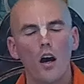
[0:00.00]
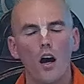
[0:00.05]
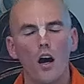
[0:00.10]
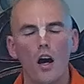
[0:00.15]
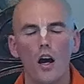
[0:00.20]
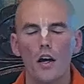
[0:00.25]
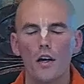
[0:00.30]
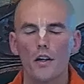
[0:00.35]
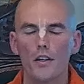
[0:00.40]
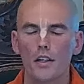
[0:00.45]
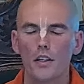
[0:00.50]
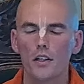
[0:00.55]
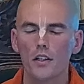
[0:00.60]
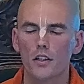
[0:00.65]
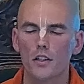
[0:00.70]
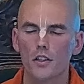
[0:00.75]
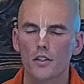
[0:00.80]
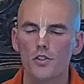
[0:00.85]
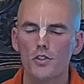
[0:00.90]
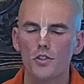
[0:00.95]
Hare
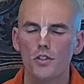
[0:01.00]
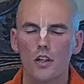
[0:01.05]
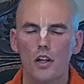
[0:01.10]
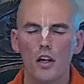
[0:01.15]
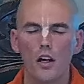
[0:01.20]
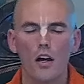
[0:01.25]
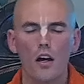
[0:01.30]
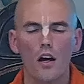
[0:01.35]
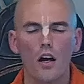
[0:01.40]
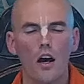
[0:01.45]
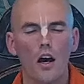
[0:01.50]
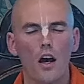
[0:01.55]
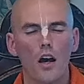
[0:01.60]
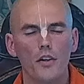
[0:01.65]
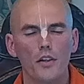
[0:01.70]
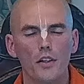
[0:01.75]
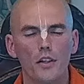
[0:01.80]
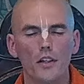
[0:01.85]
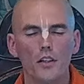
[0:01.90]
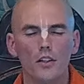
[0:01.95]
Krishna,
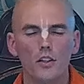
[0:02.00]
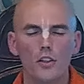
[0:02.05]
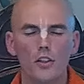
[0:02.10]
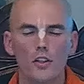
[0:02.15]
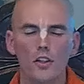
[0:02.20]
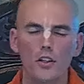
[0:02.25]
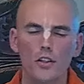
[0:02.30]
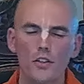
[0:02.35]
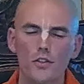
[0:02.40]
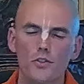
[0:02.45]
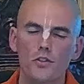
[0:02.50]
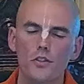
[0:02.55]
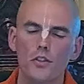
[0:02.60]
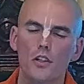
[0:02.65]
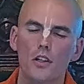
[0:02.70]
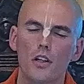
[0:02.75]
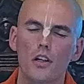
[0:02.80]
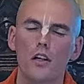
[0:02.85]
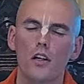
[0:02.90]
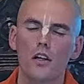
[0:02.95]
Hare
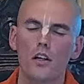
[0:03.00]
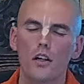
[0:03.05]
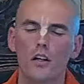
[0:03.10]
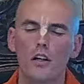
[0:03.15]
Krishna,